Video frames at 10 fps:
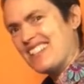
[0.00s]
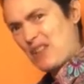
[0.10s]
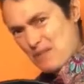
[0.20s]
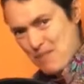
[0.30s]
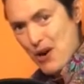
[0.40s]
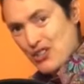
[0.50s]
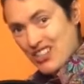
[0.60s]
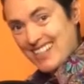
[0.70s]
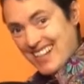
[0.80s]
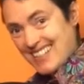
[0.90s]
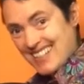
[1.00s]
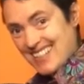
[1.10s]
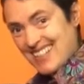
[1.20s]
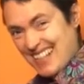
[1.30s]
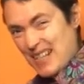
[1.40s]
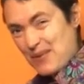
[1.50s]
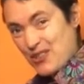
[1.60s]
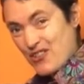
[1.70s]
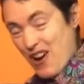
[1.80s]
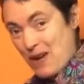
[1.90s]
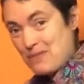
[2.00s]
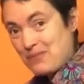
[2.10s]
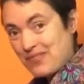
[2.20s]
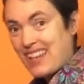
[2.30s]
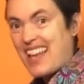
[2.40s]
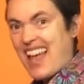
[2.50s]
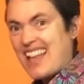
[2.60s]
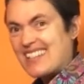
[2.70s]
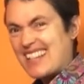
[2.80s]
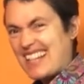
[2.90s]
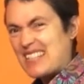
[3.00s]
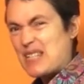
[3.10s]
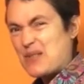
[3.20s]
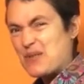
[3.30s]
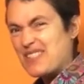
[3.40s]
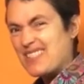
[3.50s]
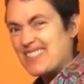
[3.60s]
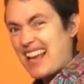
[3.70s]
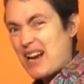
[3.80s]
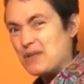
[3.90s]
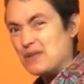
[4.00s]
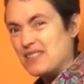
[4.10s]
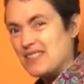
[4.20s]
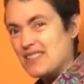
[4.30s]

So I'm pushing against the skin of the drum to get different sounds.